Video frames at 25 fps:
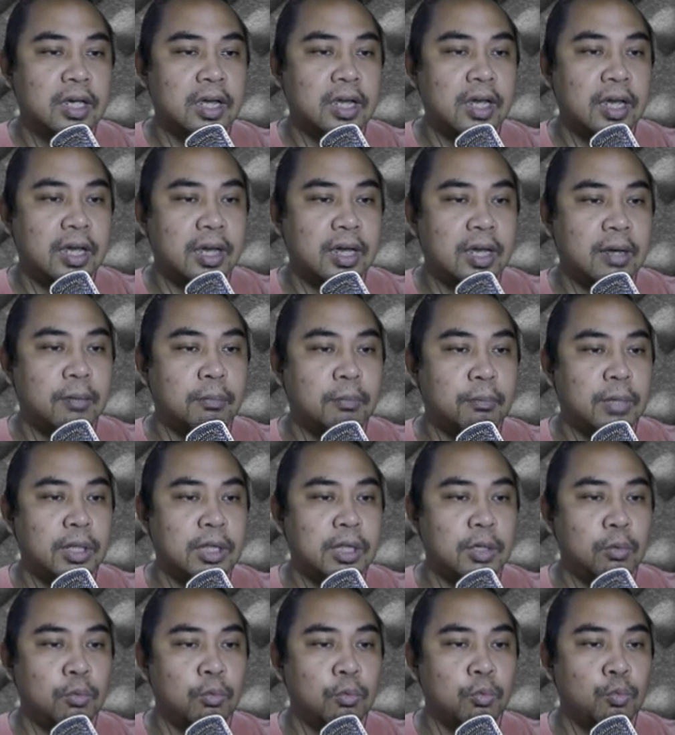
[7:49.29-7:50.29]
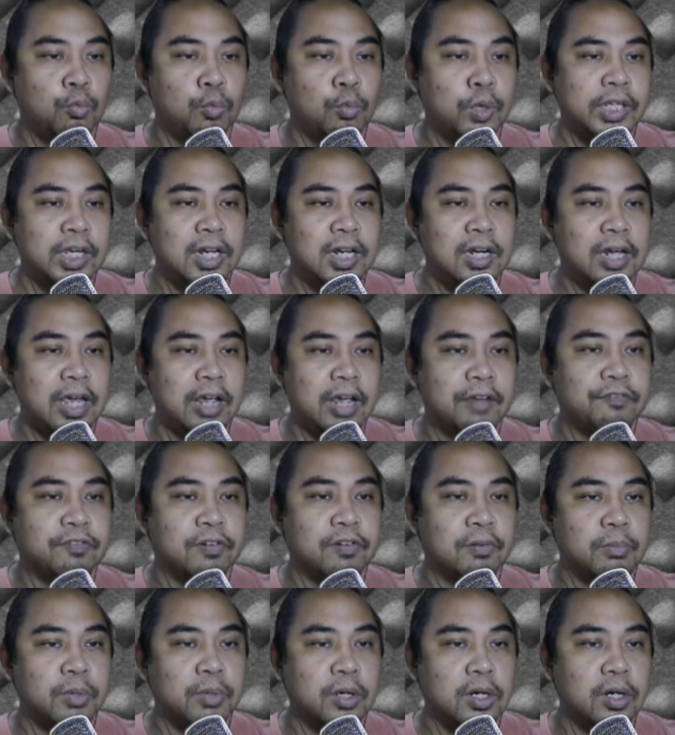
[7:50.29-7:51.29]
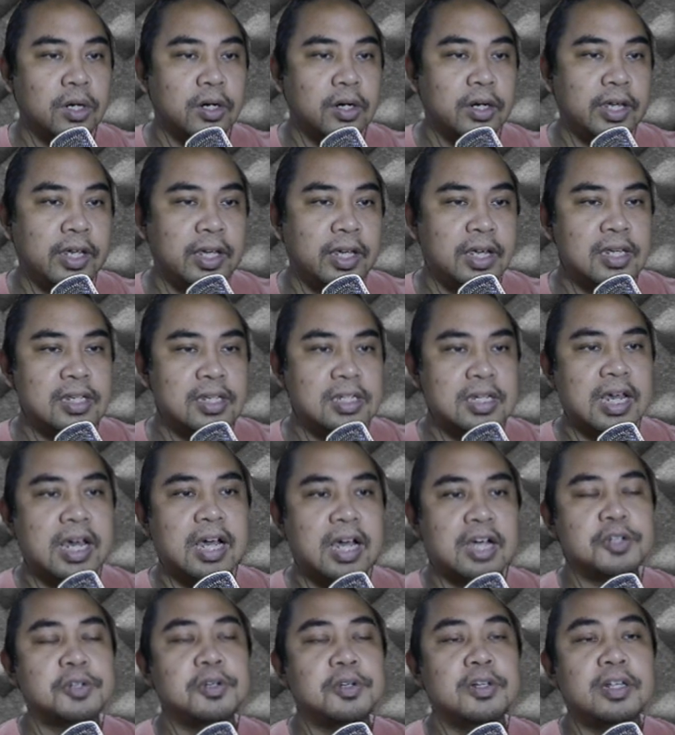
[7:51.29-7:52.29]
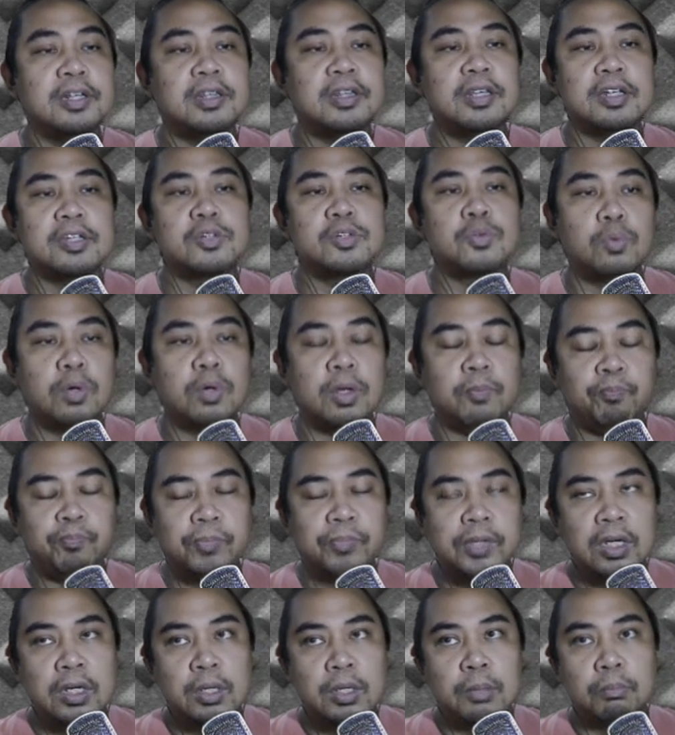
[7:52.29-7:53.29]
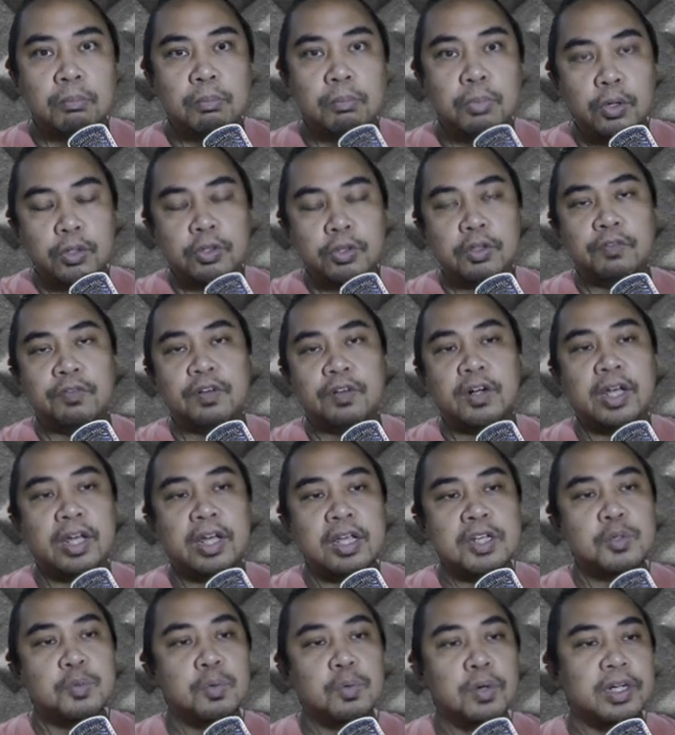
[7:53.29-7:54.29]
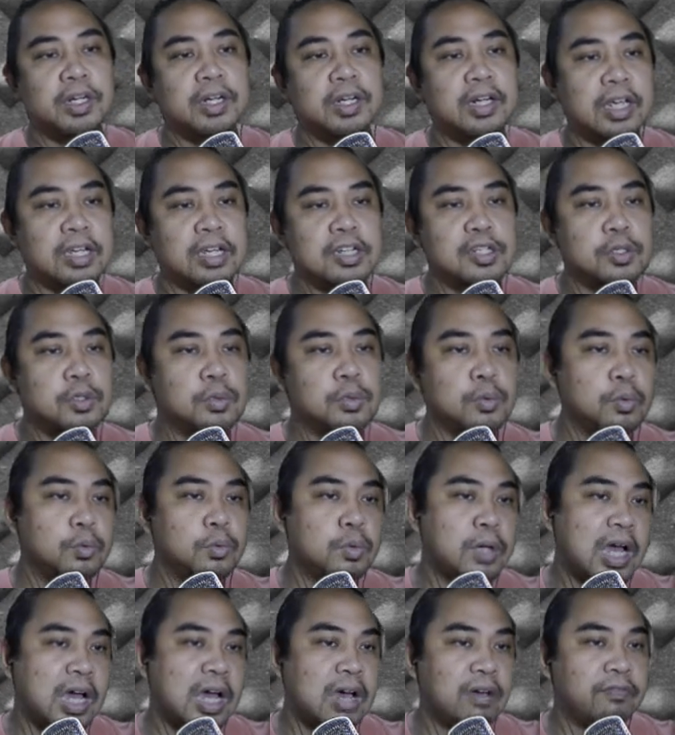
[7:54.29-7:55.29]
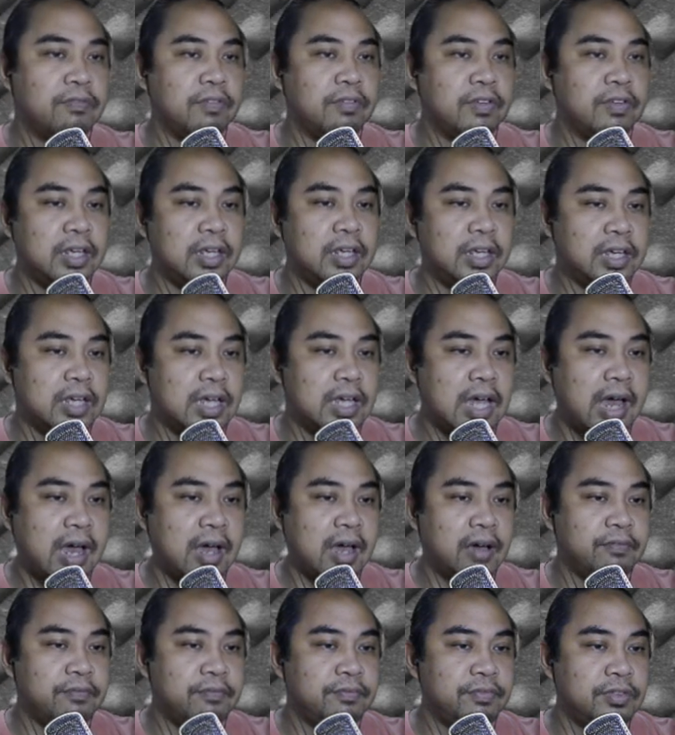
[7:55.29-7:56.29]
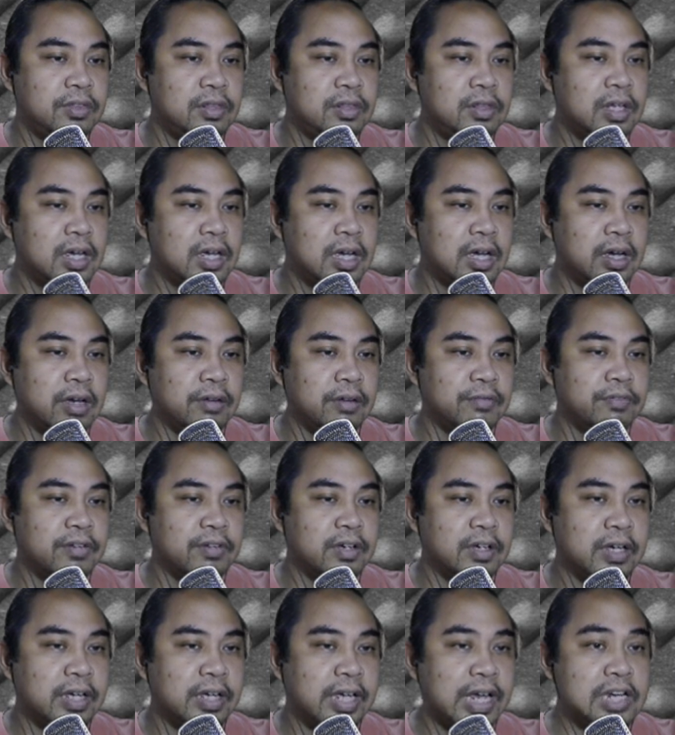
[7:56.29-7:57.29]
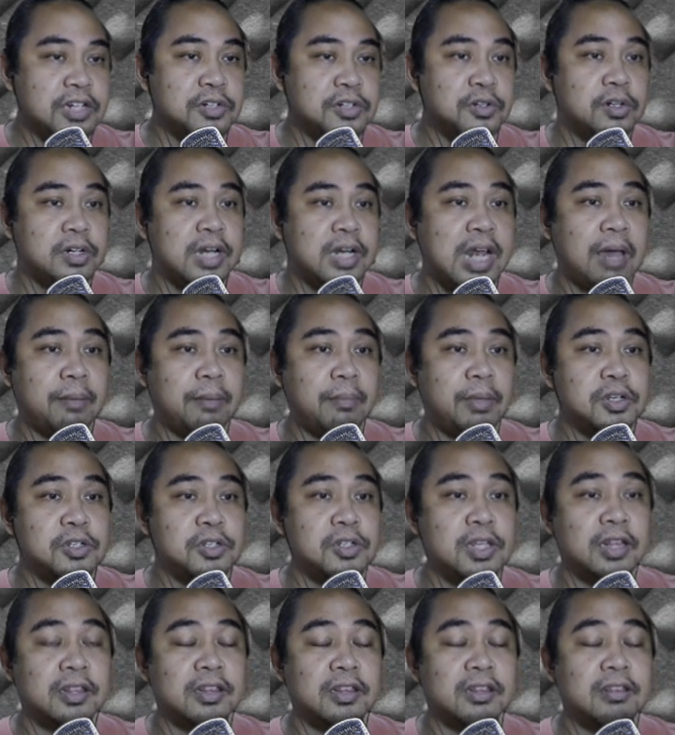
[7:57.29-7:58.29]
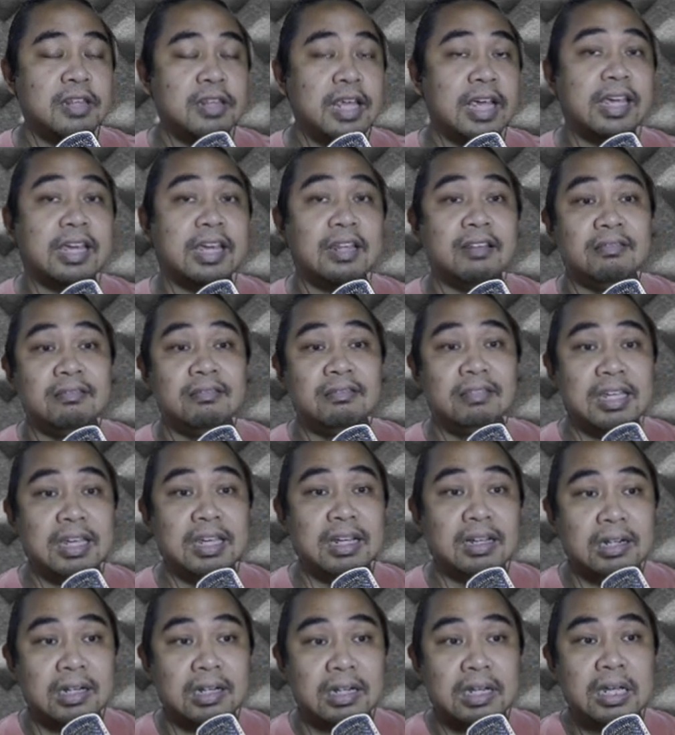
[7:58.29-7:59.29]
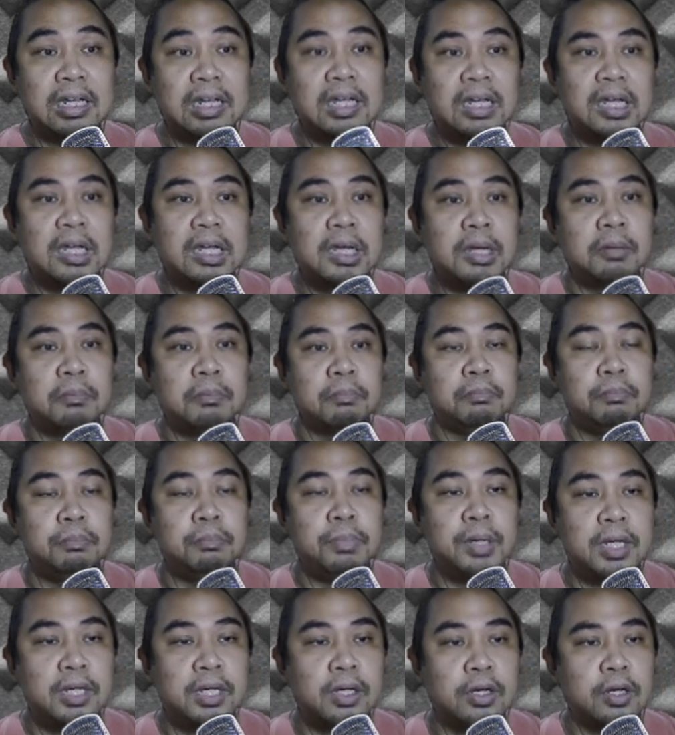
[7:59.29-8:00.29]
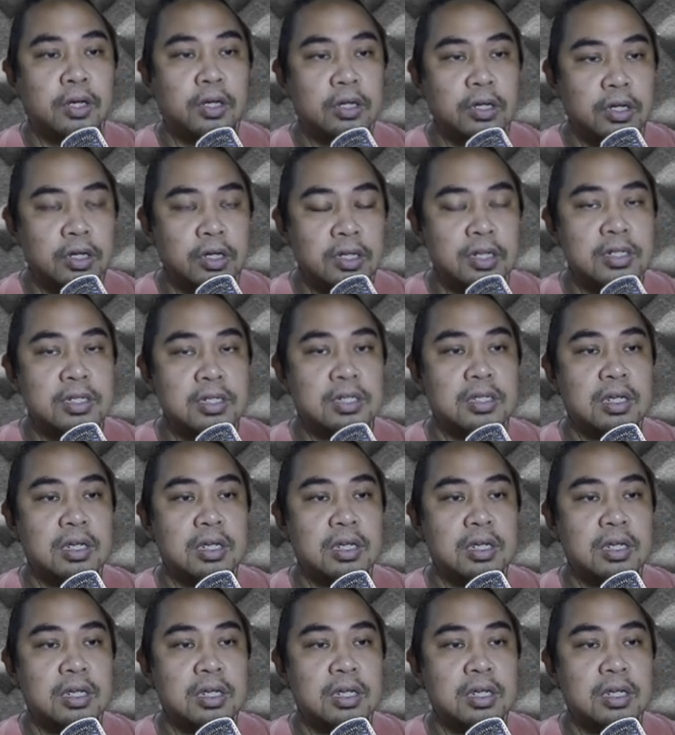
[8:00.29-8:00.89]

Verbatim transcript: Eh, uh, but what I like from her is actually this one. Both of her S1 and S2 have have have uh, extra damage that they can deal because